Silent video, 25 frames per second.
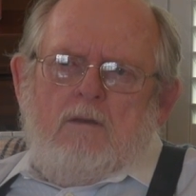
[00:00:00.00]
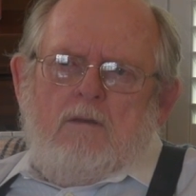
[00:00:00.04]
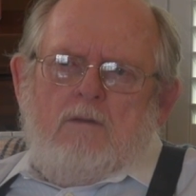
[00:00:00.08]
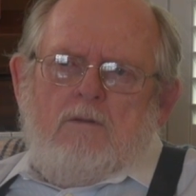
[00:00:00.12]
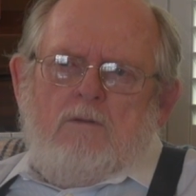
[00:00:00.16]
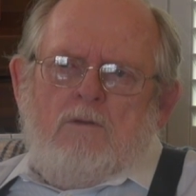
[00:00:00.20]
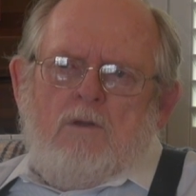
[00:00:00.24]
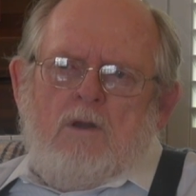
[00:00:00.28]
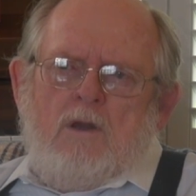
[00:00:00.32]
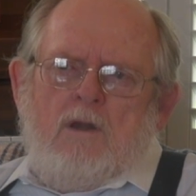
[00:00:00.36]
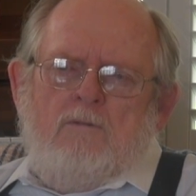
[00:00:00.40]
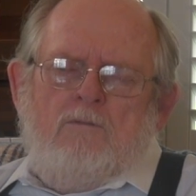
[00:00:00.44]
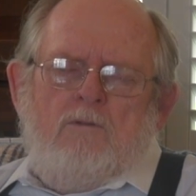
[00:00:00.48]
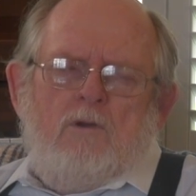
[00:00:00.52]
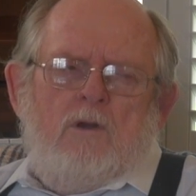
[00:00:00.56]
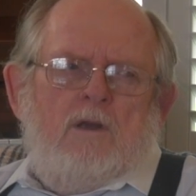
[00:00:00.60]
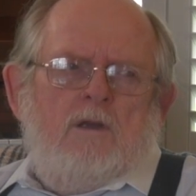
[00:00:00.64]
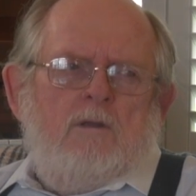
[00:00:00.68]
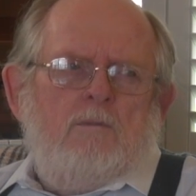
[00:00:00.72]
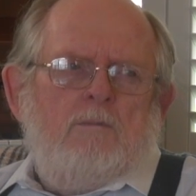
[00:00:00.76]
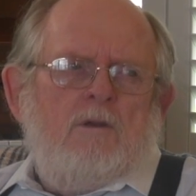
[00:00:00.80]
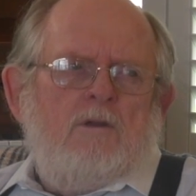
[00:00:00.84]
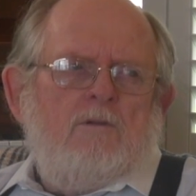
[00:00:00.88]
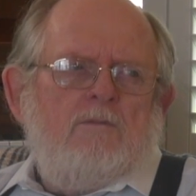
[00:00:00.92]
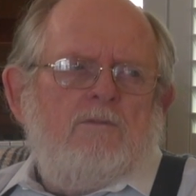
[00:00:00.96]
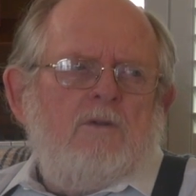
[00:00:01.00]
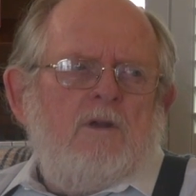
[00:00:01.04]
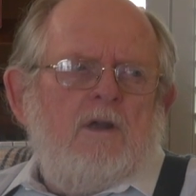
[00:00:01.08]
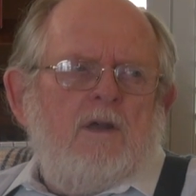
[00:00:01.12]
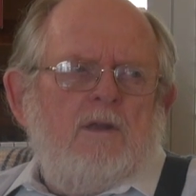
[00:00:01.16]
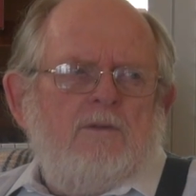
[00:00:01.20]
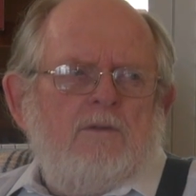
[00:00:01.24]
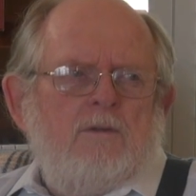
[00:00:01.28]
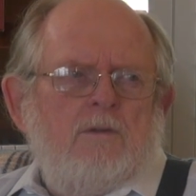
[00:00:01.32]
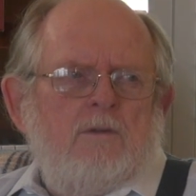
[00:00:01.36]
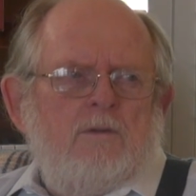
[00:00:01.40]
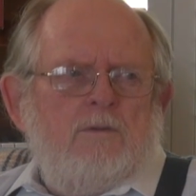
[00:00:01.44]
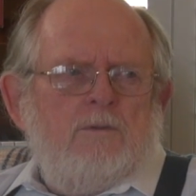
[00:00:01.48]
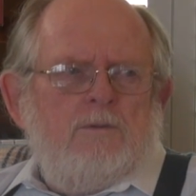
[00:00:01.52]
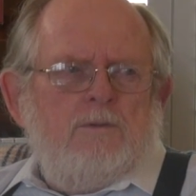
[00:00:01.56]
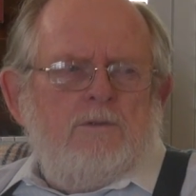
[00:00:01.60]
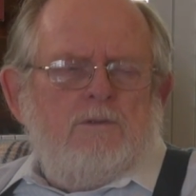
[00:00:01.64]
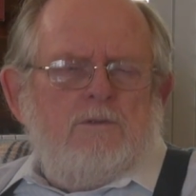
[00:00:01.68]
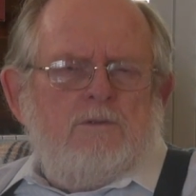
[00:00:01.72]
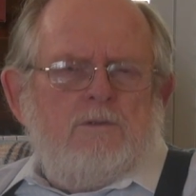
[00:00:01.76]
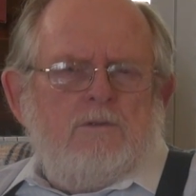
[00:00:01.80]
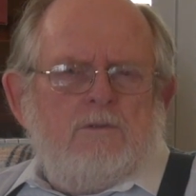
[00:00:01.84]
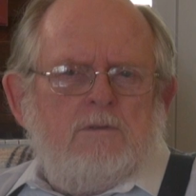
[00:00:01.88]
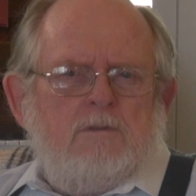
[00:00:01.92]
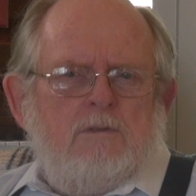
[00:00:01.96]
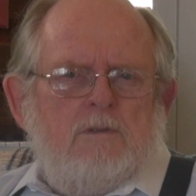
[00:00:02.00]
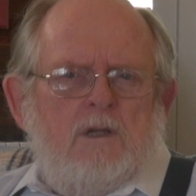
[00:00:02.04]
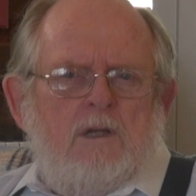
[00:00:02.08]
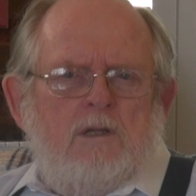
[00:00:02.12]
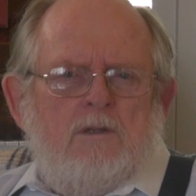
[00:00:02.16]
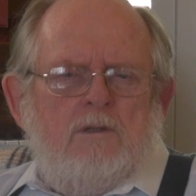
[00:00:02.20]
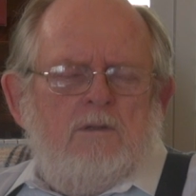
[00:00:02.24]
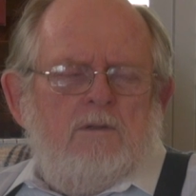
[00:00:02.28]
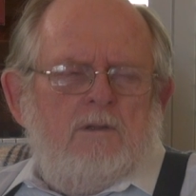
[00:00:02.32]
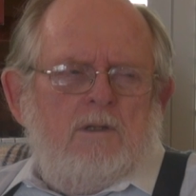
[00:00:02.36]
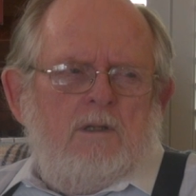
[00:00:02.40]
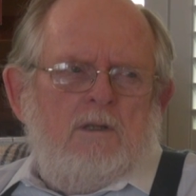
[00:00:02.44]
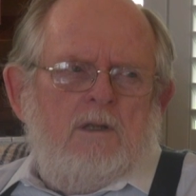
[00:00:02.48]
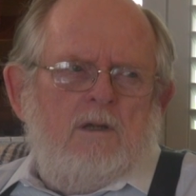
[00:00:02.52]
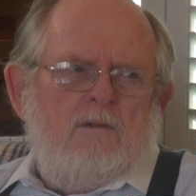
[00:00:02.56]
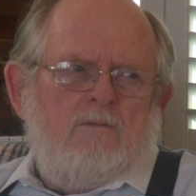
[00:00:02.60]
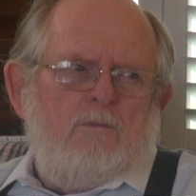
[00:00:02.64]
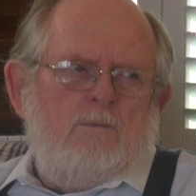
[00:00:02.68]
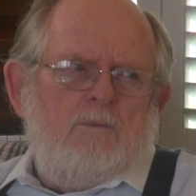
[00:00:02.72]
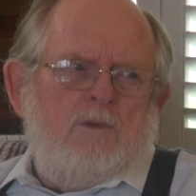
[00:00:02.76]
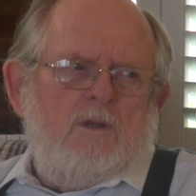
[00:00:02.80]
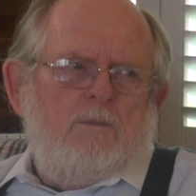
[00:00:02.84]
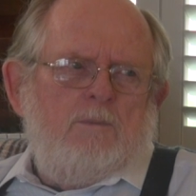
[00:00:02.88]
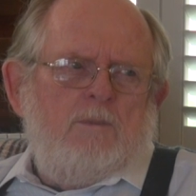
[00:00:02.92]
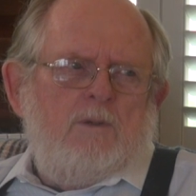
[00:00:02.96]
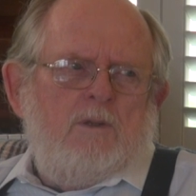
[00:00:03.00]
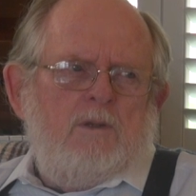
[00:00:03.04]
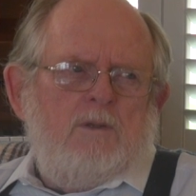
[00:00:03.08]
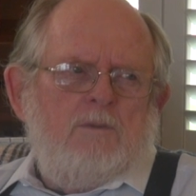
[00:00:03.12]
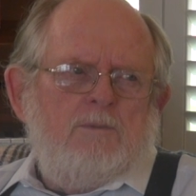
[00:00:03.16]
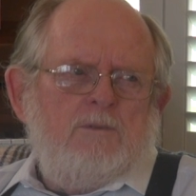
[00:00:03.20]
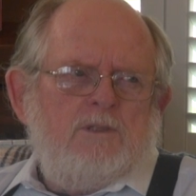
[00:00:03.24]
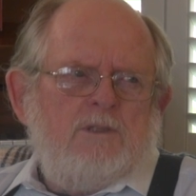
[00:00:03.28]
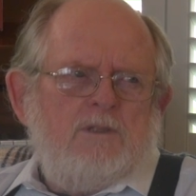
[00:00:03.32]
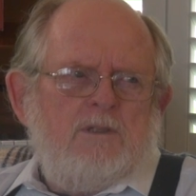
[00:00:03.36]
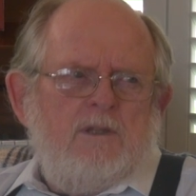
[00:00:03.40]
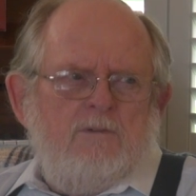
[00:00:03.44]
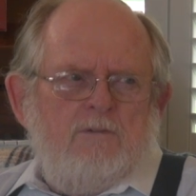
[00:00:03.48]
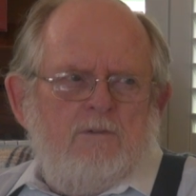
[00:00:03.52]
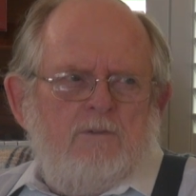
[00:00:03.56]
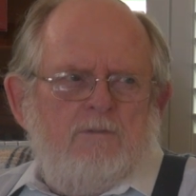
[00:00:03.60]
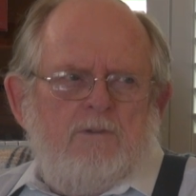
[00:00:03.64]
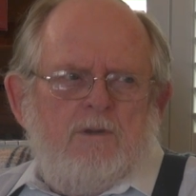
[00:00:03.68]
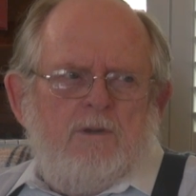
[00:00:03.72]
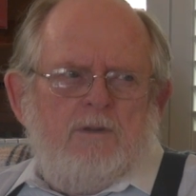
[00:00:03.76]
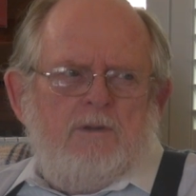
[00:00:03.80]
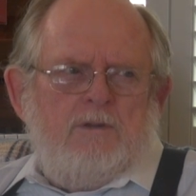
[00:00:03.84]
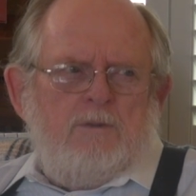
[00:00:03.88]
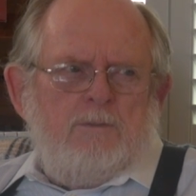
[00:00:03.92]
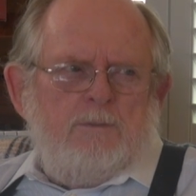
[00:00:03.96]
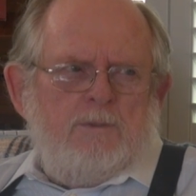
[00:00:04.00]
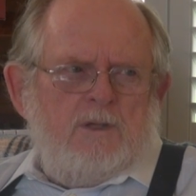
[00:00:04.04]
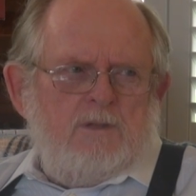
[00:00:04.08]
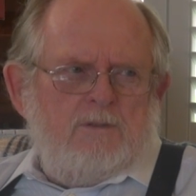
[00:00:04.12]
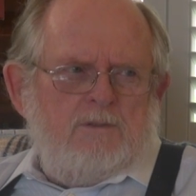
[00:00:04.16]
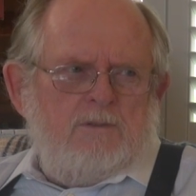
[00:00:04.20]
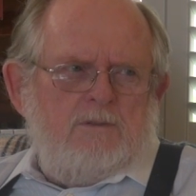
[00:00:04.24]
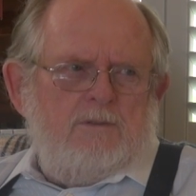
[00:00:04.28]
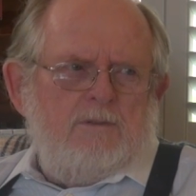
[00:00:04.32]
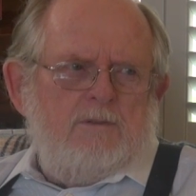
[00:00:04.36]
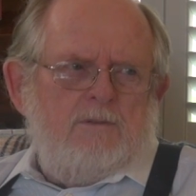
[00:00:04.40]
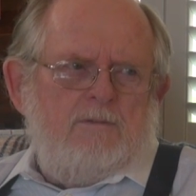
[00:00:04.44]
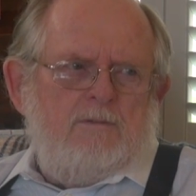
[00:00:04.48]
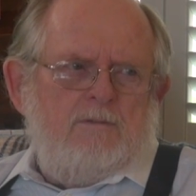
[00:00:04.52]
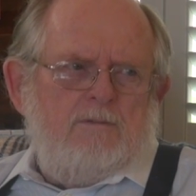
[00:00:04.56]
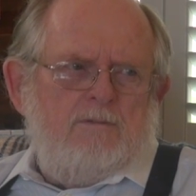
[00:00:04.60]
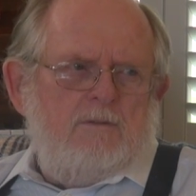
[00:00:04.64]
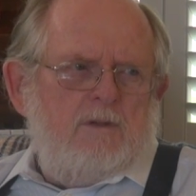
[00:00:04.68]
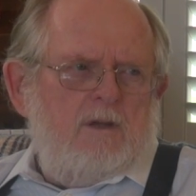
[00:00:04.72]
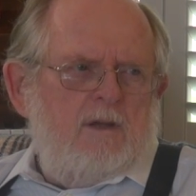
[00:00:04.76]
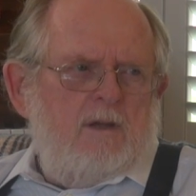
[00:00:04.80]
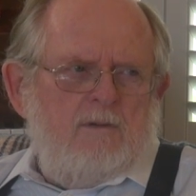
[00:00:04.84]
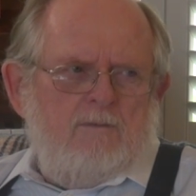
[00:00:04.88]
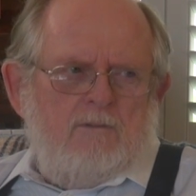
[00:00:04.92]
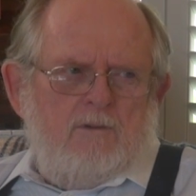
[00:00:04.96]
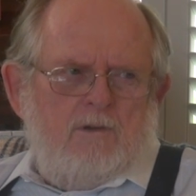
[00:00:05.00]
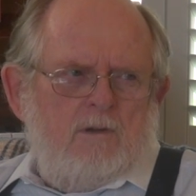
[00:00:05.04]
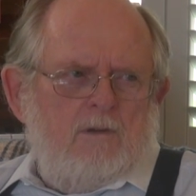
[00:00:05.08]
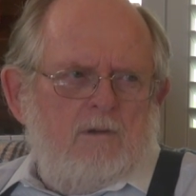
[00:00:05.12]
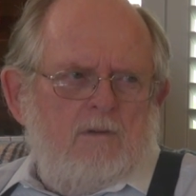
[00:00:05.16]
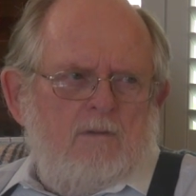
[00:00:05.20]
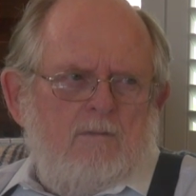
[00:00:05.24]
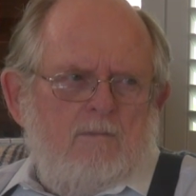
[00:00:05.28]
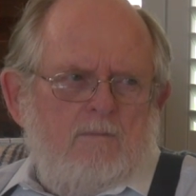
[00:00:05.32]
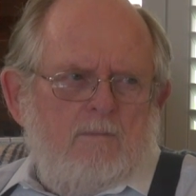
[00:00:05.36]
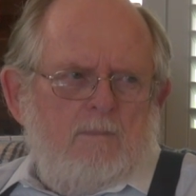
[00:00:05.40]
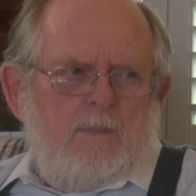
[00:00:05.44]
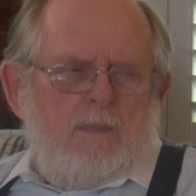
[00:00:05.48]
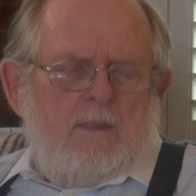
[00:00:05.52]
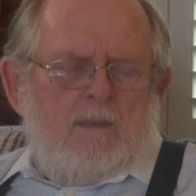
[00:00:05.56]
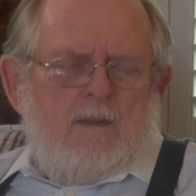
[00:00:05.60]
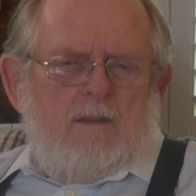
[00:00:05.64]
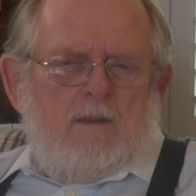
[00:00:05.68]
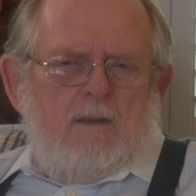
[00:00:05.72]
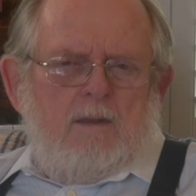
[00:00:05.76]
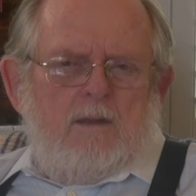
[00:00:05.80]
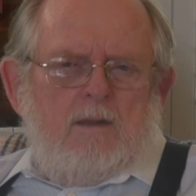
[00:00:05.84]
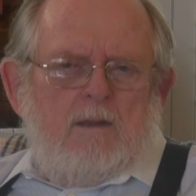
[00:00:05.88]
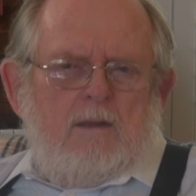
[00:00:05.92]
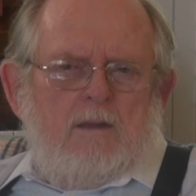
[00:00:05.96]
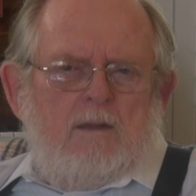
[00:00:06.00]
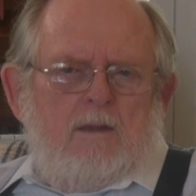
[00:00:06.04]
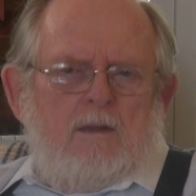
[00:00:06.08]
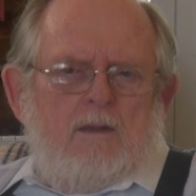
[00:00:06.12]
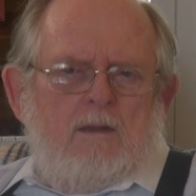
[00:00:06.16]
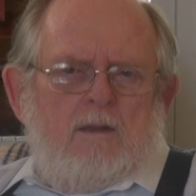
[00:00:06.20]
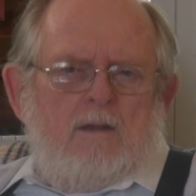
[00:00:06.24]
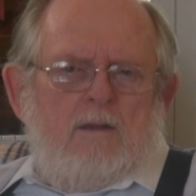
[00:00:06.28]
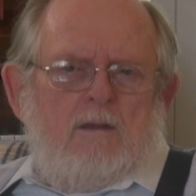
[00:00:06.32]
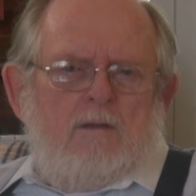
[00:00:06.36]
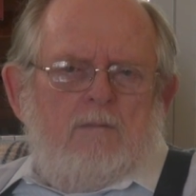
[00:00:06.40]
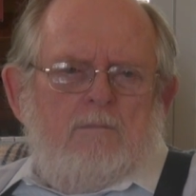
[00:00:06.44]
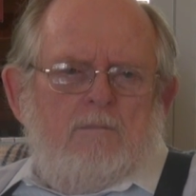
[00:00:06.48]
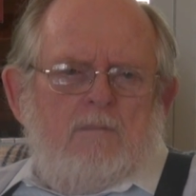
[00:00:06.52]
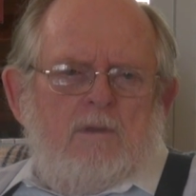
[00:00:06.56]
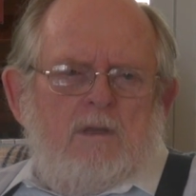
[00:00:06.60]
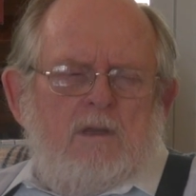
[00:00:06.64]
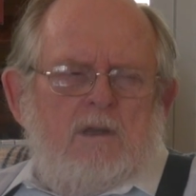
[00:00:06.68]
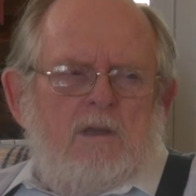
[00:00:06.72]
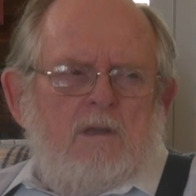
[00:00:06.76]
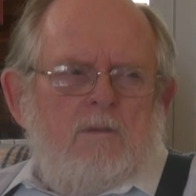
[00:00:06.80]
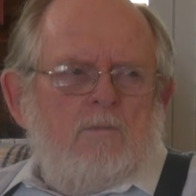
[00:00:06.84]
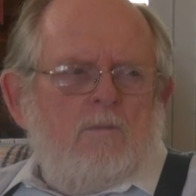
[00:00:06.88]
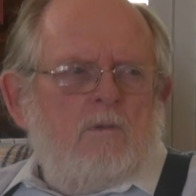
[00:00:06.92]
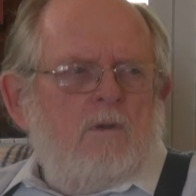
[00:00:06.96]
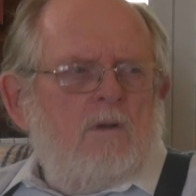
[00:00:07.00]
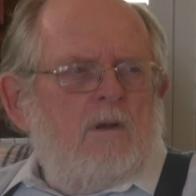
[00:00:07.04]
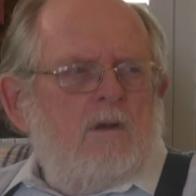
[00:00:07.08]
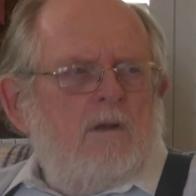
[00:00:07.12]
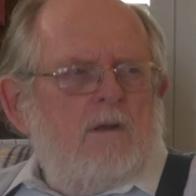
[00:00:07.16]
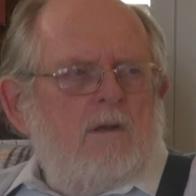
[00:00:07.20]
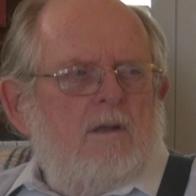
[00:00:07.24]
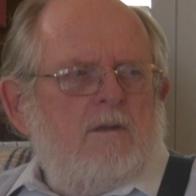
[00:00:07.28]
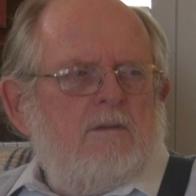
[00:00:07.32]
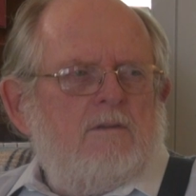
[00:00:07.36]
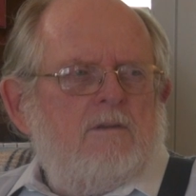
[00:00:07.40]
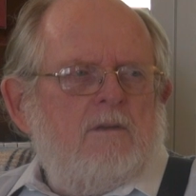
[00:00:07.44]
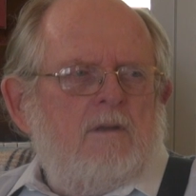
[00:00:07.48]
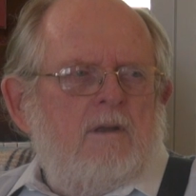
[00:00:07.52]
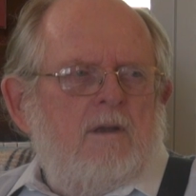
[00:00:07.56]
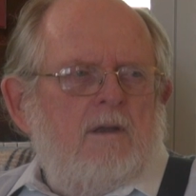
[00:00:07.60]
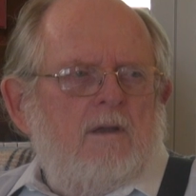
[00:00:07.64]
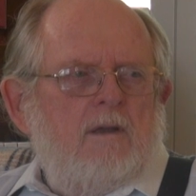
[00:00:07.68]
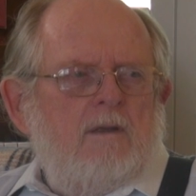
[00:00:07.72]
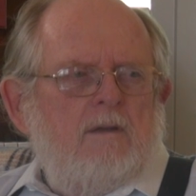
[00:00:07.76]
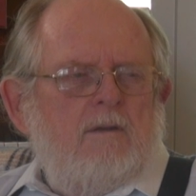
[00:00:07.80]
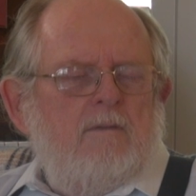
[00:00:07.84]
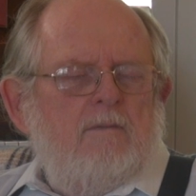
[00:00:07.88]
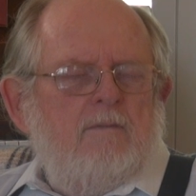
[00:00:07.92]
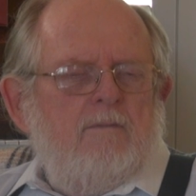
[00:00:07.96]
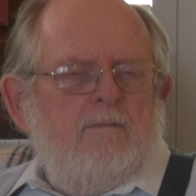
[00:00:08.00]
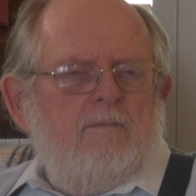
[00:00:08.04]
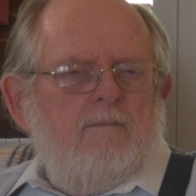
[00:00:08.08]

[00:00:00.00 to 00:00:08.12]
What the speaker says: driveway, and my father, who was, I knew he loved me, but he was never very demonstrative, ever. He came running outside